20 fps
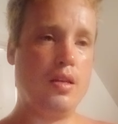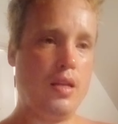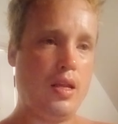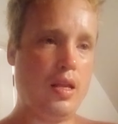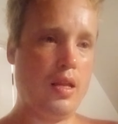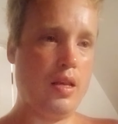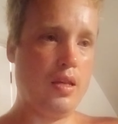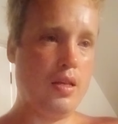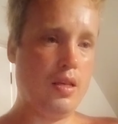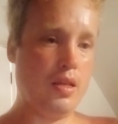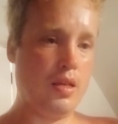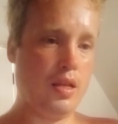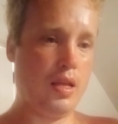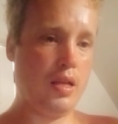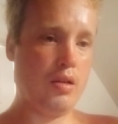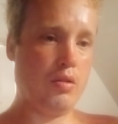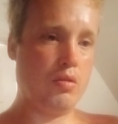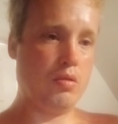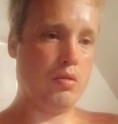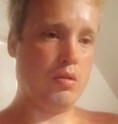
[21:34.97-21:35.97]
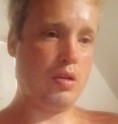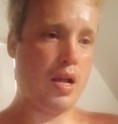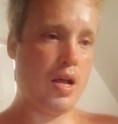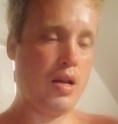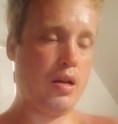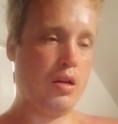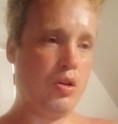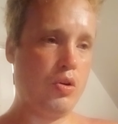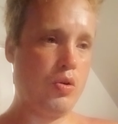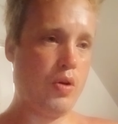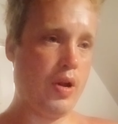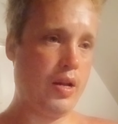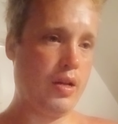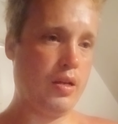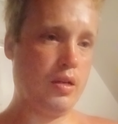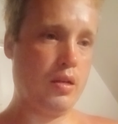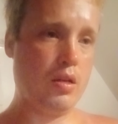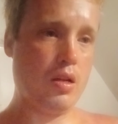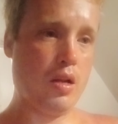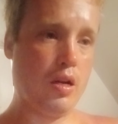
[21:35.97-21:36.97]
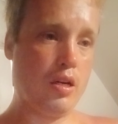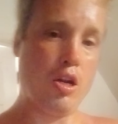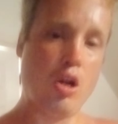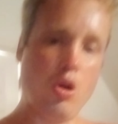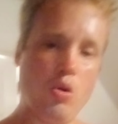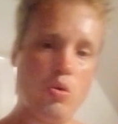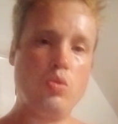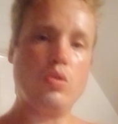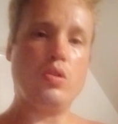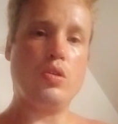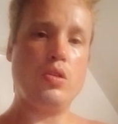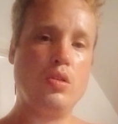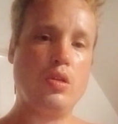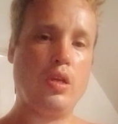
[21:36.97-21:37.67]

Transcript: and it'll kind of create a coat,